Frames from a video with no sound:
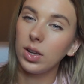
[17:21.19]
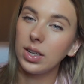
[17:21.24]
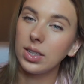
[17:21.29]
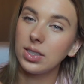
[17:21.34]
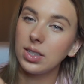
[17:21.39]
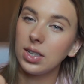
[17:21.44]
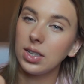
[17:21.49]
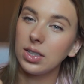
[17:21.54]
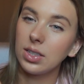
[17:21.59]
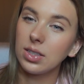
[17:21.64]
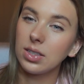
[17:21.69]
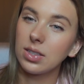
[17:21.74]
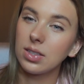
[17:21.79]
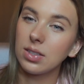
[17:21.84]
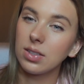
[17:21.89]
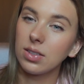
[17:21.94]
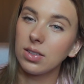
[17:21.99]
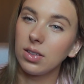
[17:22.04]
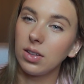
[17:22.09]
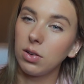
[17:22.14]
is
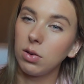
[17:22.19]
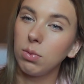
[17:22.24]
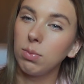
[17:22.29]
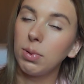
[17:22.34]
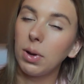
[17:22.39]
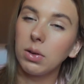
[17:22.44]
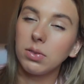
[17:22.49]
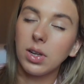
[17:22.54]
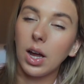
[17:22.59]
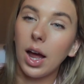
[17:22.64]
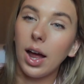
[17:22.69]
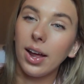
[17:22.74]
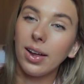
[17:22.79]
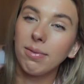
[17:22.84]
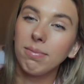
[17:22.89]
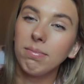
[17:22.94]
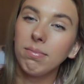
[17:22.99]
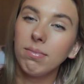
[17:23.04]
his little bow tie.